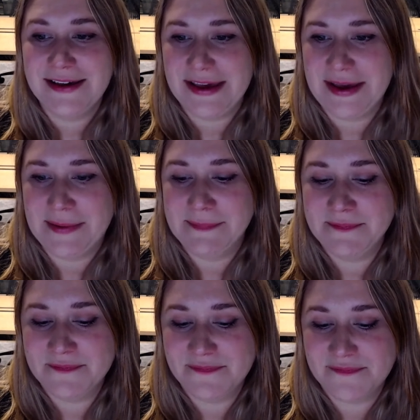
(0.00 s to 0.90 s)

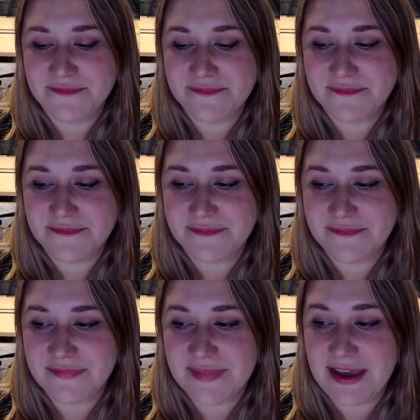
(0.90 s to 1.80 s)
I
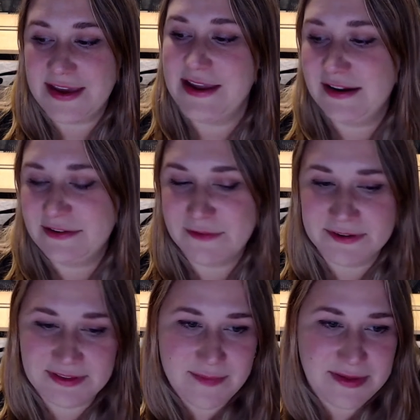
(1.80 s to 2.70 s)

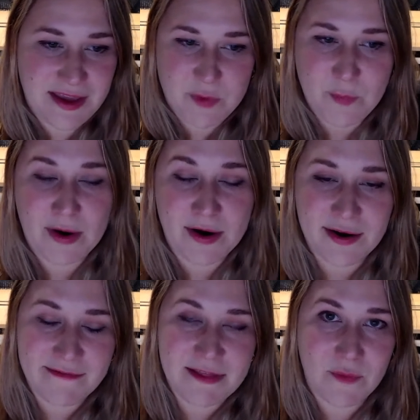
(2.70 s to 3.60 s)
inadvertently became a
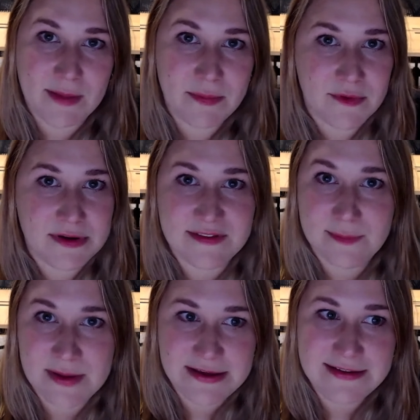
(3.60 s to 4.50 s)
part of the Web3
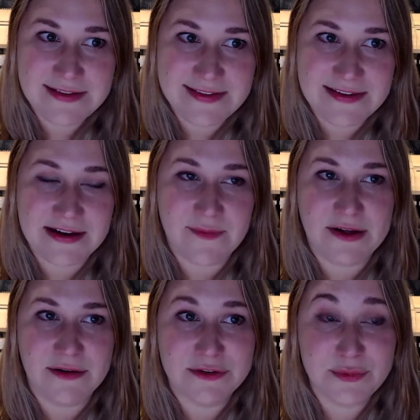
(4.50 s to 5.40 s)
space in
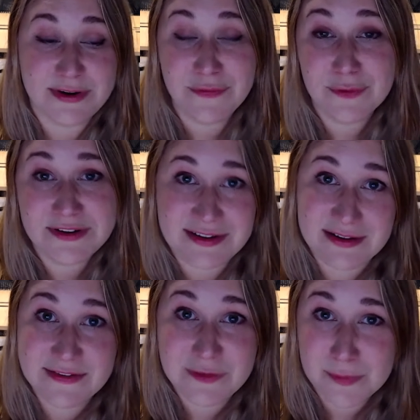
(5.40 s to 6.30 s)
about
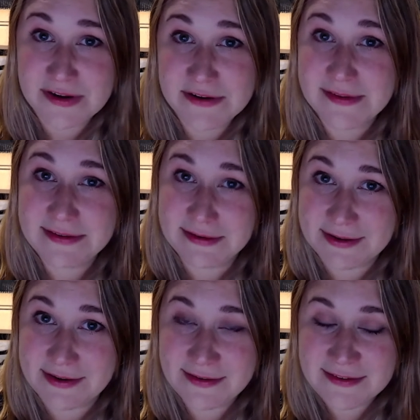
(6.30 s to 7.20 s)
2014, so pretty early
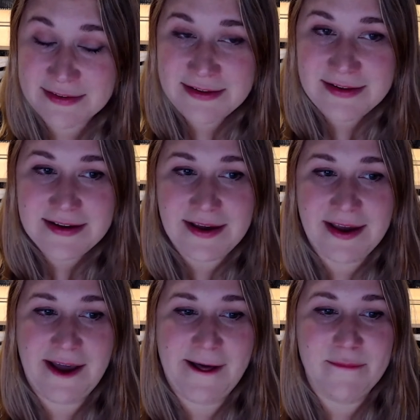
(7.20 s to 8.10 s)
on,
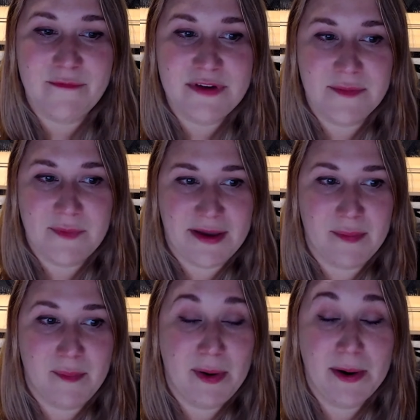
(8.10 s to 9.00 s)
via my
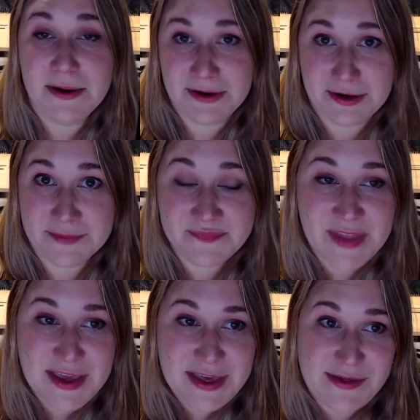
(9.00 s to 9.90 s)
partner
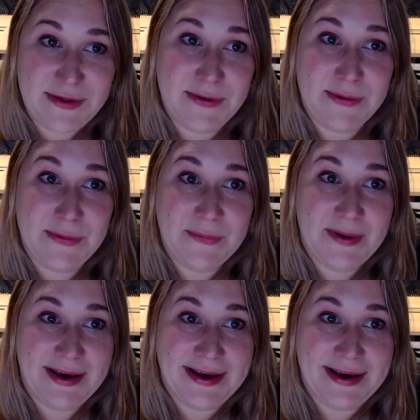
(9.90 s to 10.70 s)
who,